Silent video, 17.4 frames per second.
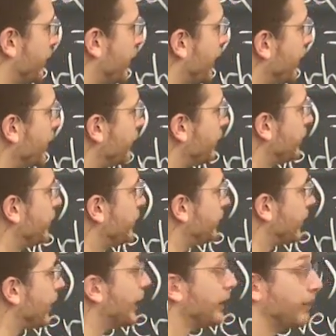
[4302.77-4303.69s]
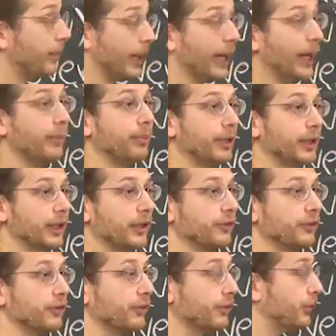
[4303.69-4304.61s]
Now, this is kind of bad
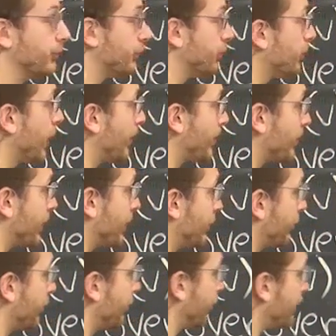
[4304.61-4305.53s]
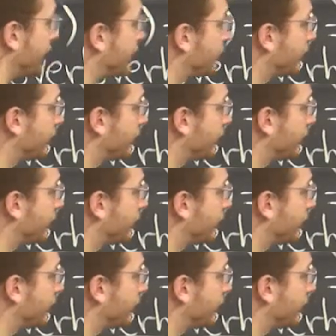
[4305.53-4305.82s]
because if there's u operations and each